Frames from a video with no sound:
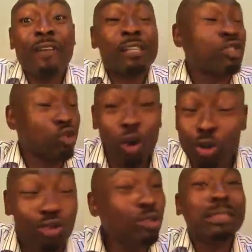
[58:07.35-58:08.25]
I show
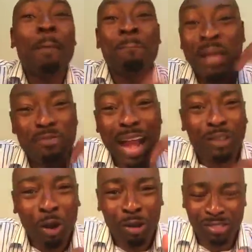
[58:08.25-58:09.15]
you the
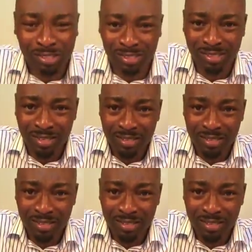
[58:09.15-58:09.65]
miracles,